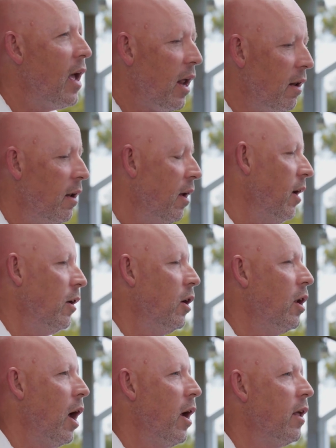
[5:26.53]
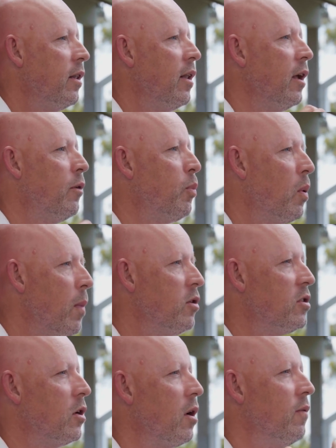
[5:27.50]
then, it
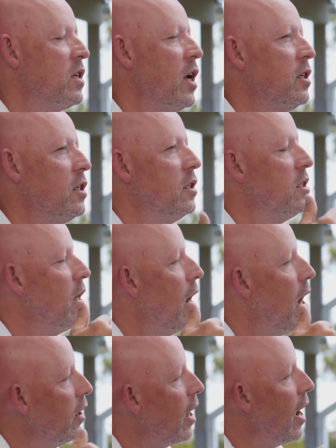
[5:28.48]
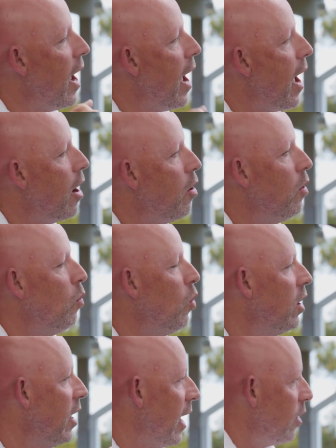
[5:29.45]
promotes a conversation to say, okay,
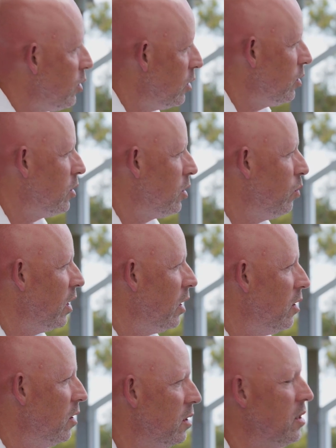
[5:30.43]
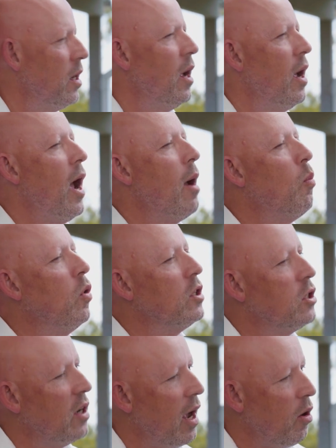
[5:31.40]
what language should we use and
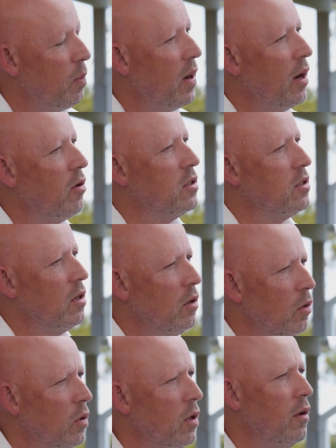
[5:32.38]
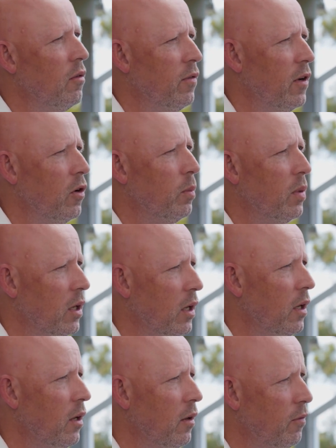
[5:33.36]
what should our appearance and look and feel
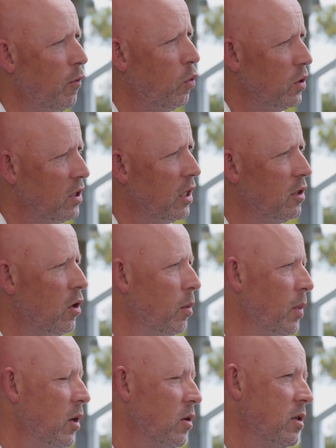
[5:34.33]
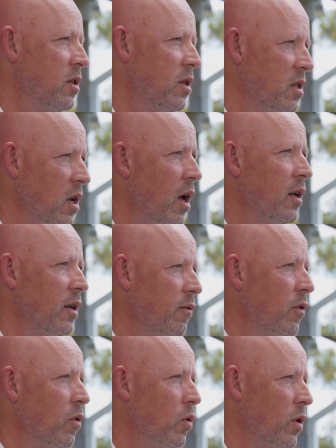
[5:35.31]
be for TikTok, because it's a slightly
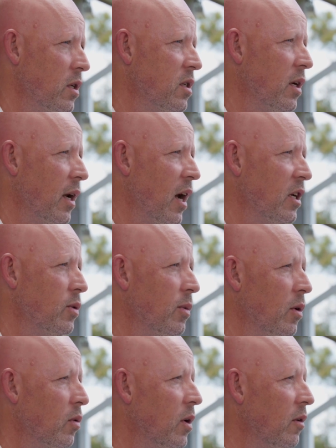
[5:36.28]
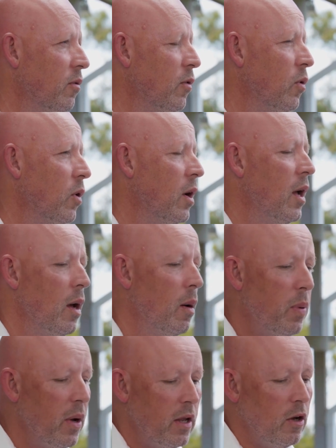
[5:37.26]
different audience engagement we're looking for.
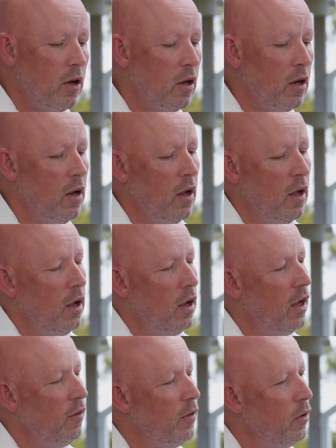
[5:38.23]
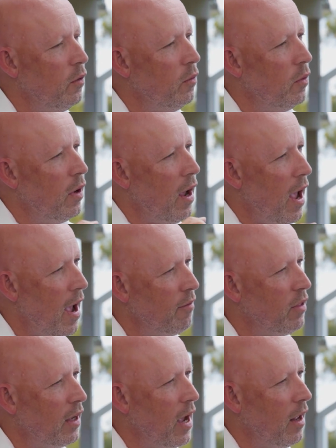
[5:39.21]
But you can, if you
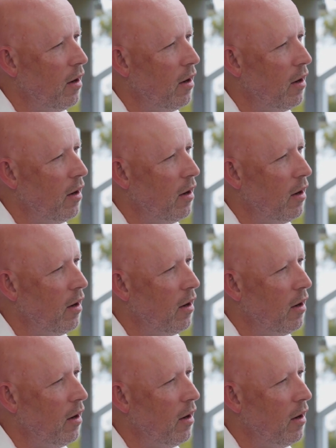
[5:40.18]
have the